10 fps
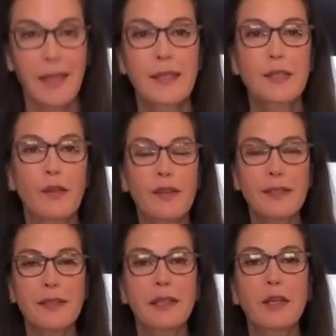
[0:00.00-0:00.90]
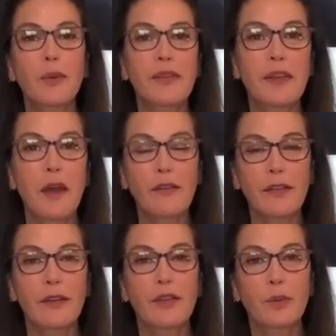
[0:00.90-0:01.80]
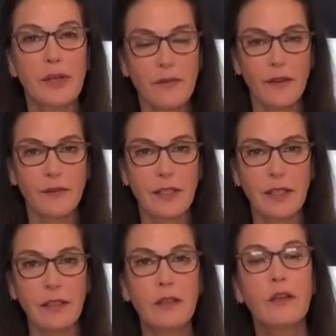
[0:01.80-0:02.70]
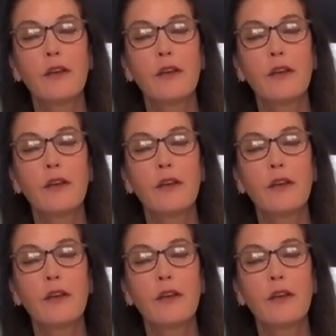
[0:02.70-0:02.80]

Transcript: So this is going to go in the oven at 350